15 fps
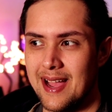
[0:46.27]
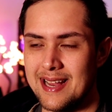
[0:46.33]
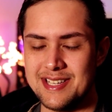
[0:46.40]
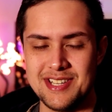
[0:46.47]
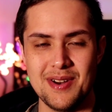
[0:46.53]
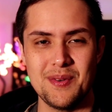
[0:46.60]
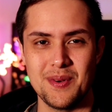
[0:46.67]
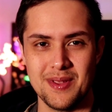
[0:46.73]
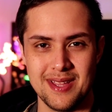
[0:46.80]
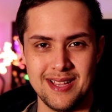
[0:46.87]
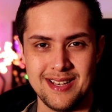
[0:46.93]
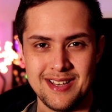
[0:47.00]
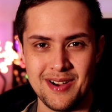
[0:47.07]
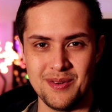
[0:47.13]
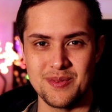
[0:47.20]
I generally
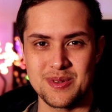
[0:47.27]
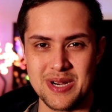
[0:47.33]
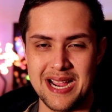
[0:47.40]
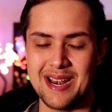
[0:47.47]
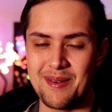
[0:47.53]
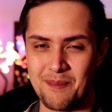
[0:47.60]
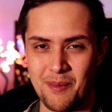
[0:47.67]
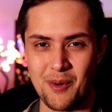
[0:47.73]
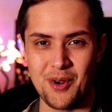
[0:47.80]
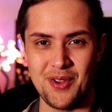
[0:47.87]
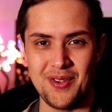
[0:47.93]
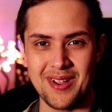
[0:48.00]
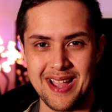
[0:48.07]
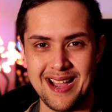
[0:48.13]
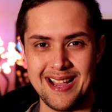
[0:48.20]
don't try to bore
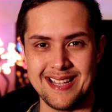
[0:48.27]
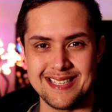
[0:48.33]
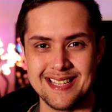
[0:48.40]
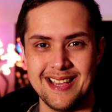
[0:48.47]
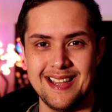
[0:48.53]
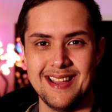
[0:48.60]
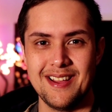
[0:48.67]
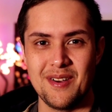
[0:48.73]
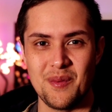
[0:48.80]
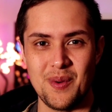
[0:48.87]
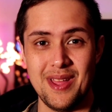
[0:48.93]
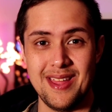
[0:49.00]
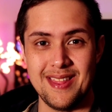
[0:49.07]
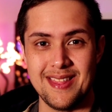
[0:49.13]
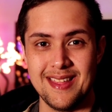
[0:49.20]
you guys
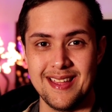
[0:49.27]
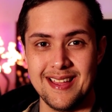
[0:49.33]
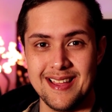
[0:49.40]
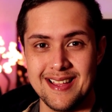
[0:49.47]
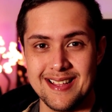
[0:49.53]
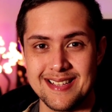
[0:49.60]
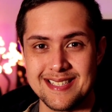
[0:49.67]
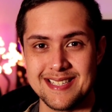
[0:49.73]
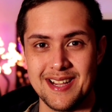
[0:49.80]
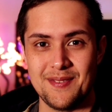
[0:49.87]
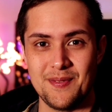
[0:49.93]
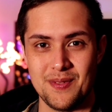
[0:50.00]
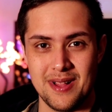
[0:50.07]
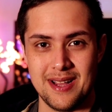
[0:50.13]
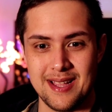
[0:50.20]
with
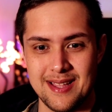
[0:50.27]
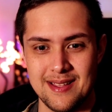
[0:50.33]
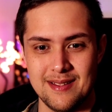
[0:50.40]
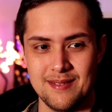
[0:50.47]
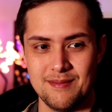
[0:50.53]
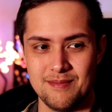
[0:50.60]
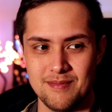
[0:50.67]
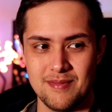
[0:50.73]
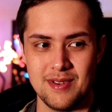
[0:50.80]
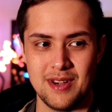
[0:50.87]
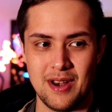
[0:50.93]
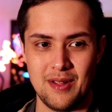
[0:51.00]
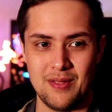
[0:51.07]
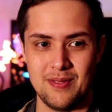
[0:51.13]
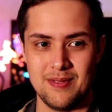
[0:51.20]
stuff like, you
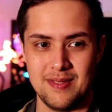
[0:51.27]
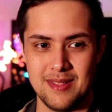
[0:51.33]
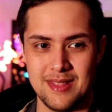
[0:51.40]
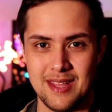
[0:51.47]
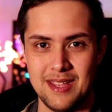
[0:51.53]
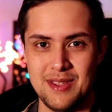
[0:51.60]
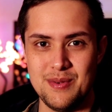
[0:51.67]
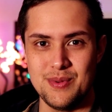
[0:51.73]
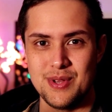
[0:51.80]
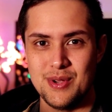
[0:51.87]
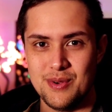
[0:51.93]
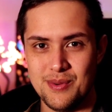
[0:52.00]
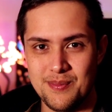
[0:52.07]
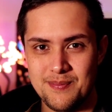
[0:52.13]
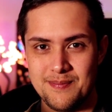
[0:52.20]
know, the
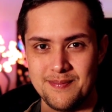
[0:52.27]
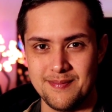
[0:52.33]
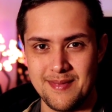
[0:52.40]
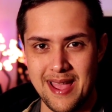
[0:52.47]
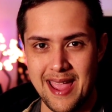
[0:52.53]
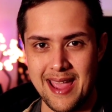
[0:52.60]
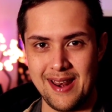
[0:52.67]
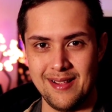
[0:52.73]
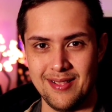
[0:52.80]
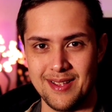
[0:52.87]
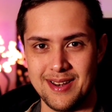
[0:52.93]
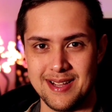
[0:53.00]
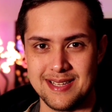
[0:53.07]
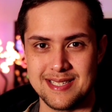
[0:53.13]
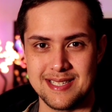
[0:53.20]
YouTube
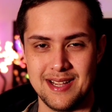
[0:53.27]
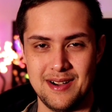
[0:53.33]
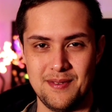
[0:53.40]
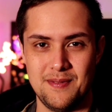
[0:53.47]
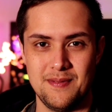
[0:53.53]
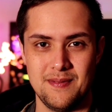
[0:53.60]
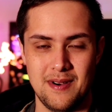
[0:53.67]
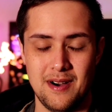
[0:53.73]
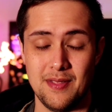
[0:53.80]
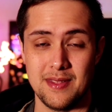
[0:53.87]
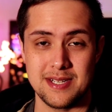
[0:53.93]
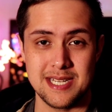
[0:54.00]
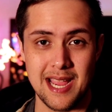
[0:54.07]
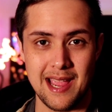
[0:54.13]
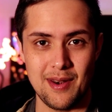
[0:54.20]
analytics stuff on
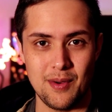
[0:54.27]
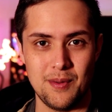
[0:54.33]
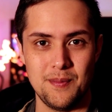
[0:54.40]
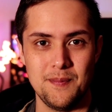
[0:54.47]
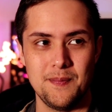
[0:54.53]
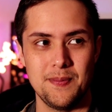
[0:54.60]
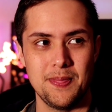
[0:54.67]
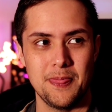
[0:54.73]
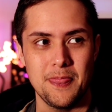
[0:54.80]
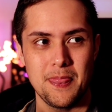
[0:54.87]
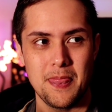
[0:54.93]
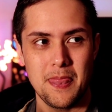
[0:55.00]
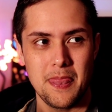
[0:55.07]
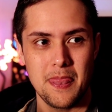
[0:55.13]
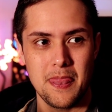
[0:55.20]
the channel.
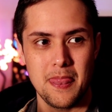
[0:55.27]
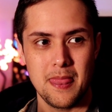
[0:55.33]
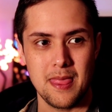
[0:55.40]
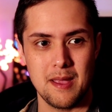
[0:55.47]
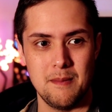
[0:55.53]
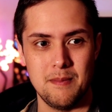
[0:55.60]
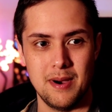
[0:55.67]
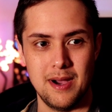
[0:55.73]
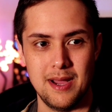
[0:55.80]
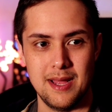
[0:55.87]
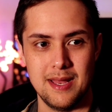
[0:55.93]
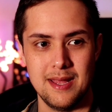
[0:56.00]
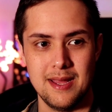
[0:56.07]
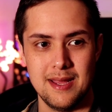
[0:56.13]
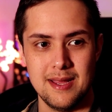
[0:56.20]

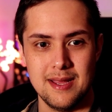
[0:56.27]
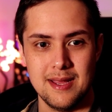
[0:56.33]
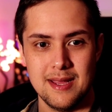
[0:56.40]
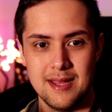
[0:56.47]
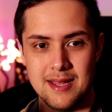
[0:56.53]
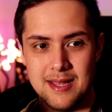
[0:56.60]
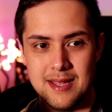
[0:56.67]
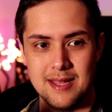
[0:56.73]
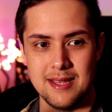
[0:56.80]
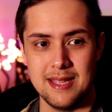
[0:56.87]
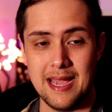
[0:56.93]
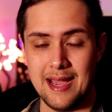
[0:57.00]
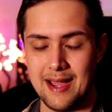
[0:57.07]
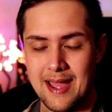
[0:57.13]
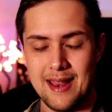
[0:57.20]
But
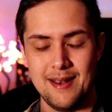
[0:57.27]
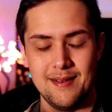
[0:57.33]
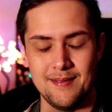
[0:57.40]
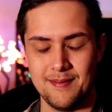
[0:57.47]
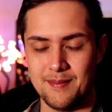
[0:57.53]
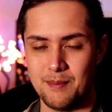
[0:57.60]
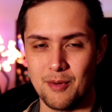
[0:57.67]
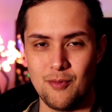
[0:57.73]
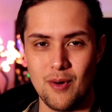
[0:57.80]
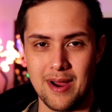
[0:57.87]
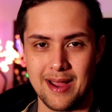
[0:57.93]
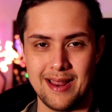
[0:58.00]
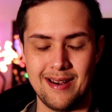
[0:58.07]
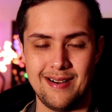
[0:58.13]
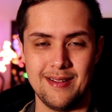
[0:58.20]
yeah, and before
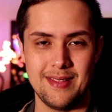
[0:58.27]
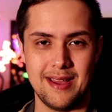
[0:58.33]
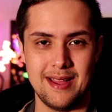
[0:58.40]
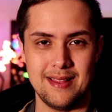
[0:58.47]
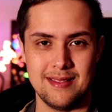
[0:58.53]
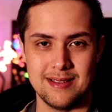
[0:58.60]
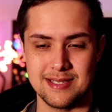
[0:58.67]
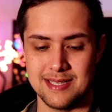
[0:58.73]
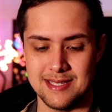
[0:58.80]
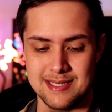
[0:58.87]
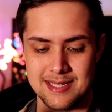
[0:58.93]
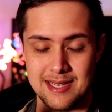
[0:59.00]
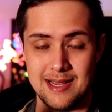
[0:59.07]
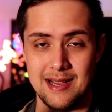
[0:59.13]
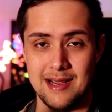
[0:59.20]
I get all that, this
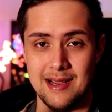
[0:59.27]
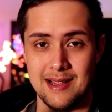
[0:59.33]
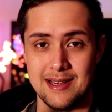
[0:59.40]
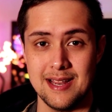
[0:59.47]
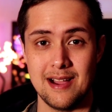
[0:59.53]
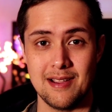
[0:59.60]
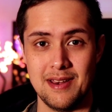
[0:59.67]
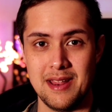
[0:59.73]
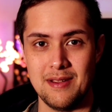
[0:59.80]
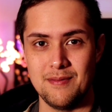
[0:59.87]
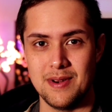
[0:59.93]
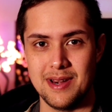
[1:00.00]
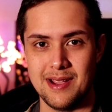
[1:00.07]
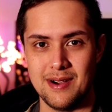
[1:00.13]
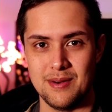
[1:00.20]
is a talking head
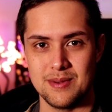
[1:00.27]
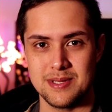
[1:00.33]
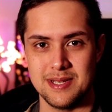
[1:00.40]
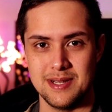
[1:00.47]
video,